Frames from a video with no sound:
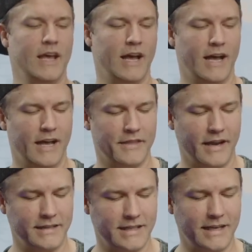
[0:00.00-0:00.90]
Uh, the
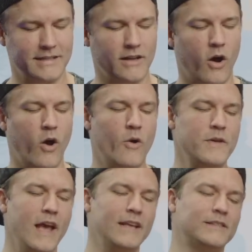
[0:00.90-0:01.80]
1980s. Oh,
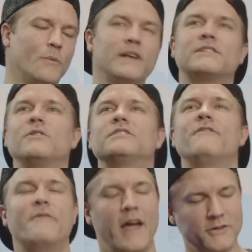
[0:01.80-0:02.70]
yes, the West Coast
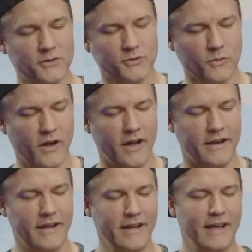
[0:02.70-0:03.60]
Avengers
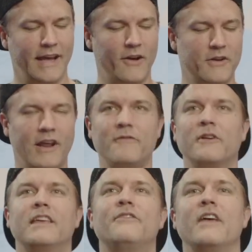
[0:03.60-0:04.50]
run. How could I
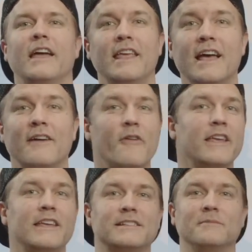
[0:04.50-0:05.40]
forget that? Yeah, if I
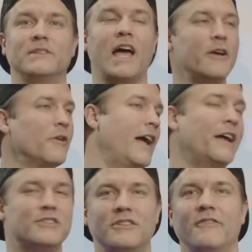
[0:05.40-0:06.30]
can get some Tigra
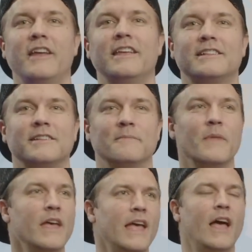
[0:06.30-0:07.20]
action, if I can get some
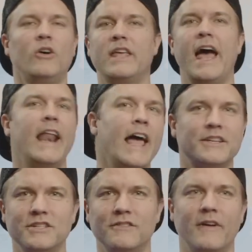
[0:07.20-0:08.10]
Hellcat
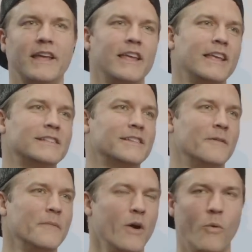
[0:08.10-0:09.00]
action, if I can get
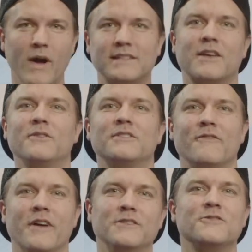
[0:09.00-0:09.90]
some West Coast
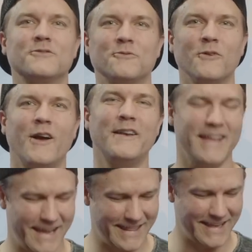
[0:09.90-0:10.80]
Avengers run
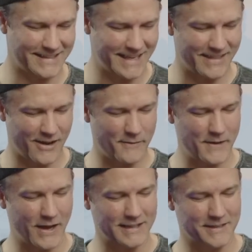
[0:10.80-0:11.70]
in this set, that would
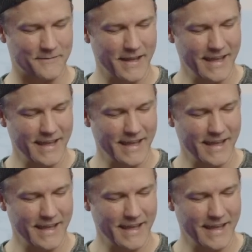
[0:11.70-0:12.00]
be awesome.